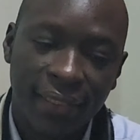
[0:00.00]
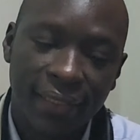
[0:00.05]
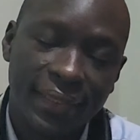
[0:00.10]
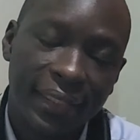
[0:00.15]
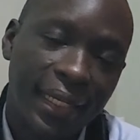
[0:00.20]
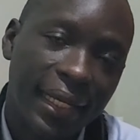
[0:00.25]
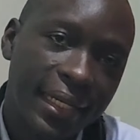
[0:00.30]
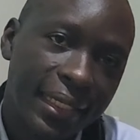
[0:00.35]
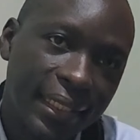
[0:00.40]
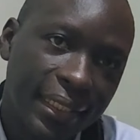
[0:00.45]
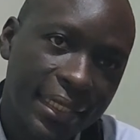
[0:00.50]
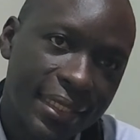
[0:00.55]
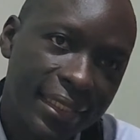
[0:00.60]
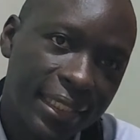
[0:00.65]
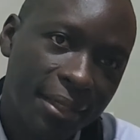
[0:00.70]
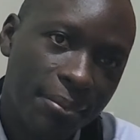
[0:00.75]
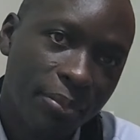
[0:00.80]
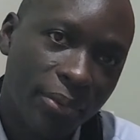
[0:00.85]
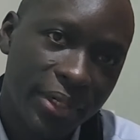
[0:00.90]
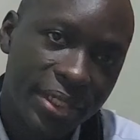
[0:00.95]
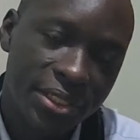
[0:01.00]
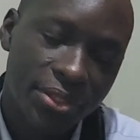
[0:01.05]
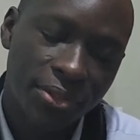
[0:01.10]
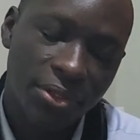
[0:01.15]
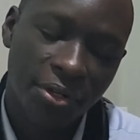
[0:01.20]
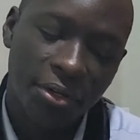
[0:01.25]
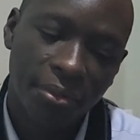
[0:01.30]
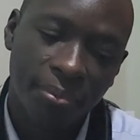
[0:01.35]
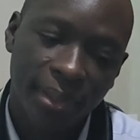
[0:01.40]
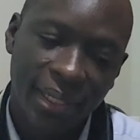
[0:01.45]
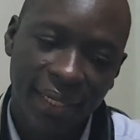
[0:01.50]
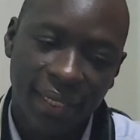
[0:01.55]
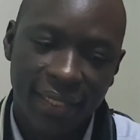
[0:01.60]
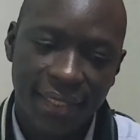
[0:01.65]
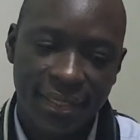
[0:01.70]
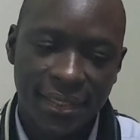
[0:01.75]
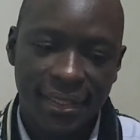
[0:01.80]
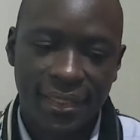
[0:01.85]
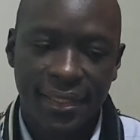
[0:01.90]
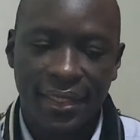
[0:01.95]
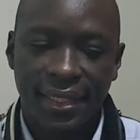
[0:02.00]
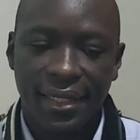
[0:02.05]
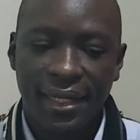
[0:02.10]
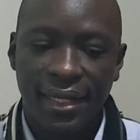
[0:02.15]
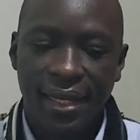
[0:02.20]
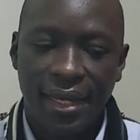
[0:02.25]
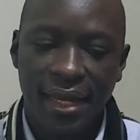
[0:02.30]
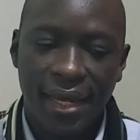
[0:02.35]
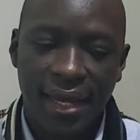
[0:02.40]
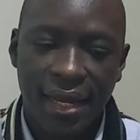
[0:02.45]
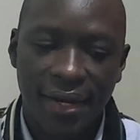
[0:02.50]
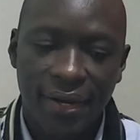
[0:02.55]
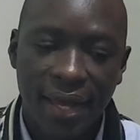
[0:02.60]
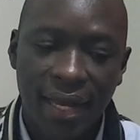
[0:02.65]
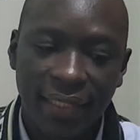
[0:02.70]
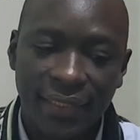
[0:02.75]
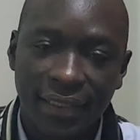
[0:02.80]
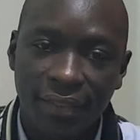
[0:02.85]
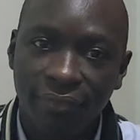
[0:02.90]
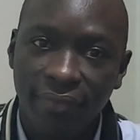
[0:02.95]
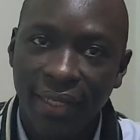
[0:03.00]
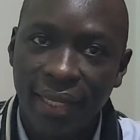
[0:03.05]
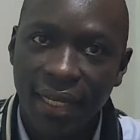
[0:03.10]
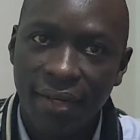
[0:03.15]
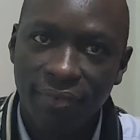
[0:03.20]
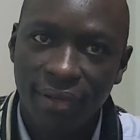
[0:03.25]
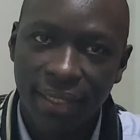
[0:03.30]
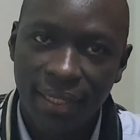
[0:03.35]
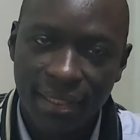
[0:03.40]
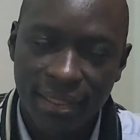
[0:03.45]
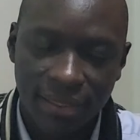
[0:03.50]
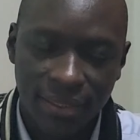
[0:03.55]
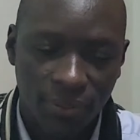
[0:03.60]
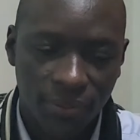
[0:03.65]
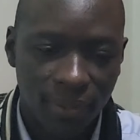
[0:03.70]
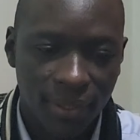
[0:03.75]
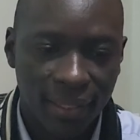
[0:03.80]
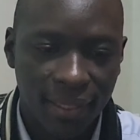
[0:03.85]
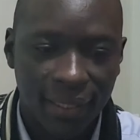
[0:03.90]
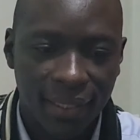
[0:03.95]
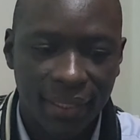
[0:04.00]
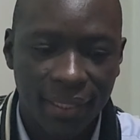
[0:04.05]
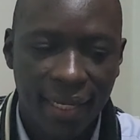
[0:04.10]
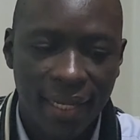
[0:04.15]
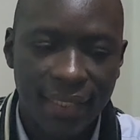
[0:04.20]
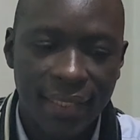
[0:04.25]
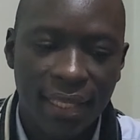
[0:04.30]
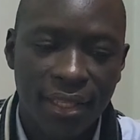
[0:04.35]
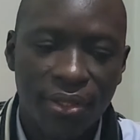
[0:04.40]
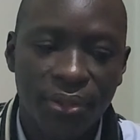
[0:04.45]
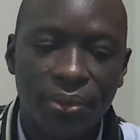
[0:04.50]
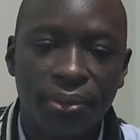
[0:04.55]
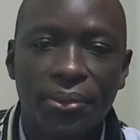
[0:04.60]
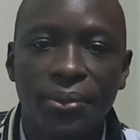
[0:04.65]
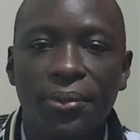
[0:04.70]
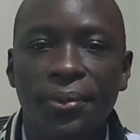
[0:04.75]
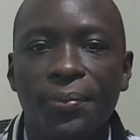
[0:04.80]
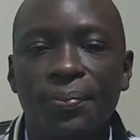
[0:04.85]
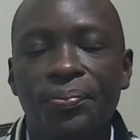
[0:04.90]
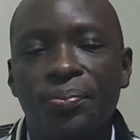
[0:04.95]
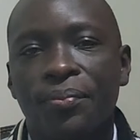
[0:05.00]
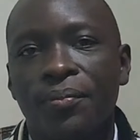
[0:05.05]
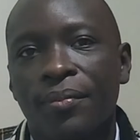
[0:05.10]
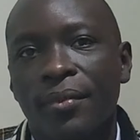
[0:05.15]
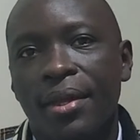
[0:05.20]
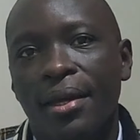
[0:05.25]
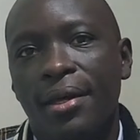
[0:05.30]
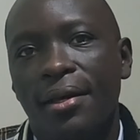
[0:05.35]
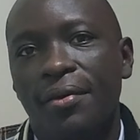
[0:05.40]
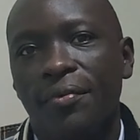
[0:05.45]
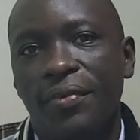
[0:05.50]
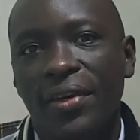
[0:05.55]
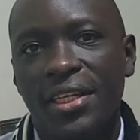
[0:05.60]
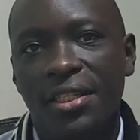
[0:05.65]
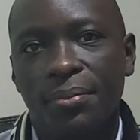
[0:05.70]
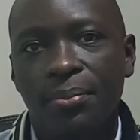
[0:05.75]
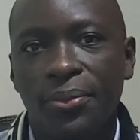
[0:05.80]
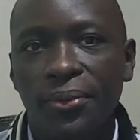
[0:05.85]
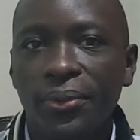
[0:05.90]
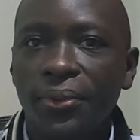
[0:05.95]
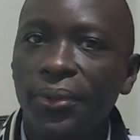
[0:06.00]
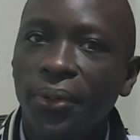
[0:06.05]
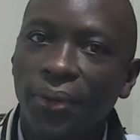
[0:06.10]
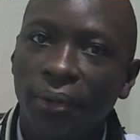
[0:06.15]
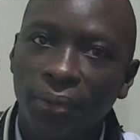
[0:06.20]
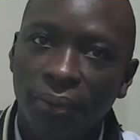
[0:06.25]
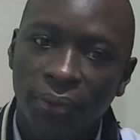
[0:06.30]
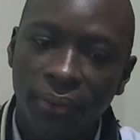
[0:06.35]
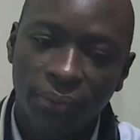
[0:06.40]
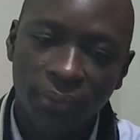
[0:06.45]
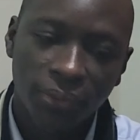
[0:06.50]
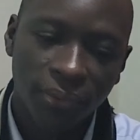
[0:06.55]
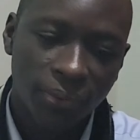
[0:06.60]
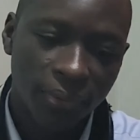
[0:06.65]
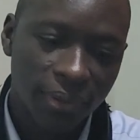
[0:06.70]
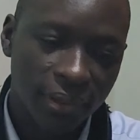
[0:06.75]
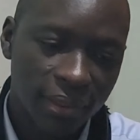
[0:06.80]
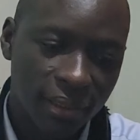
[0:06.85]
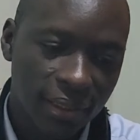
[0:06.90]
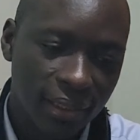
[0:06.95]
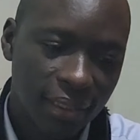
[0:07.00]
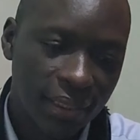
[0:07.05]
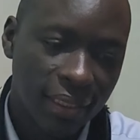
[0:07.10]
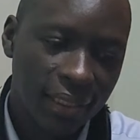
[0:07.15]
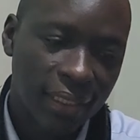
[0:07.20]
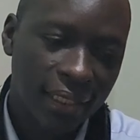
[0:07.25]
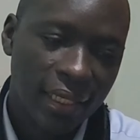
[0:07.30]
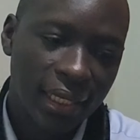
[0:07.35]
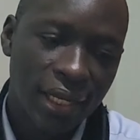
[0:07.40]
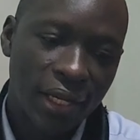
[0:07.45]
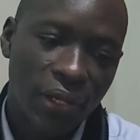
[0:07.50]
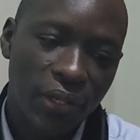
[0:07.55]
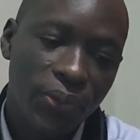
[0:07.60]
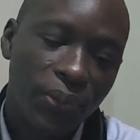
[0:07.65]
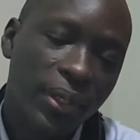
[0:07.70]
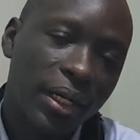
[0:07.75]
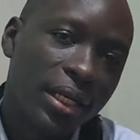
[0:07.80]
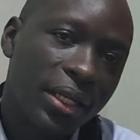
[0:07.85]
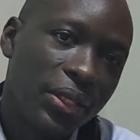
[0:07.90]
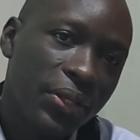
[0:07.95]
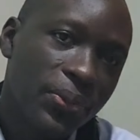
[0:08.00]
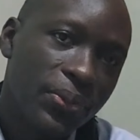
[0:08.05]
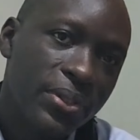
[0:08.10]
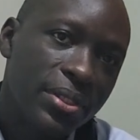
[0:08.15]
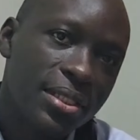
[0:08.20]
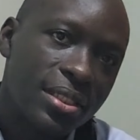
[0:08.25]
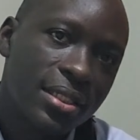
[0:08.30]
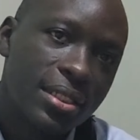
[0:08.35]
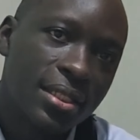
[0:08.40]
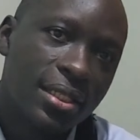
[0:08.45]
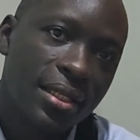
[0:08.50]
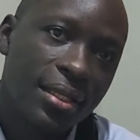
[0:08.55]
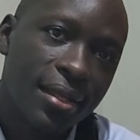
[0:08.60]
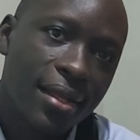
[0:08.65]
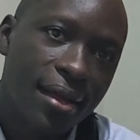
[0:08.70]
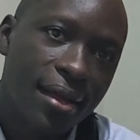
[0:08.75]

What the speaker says: targeting the same region or market, are actively advertising online either through Facebook or Google. You can use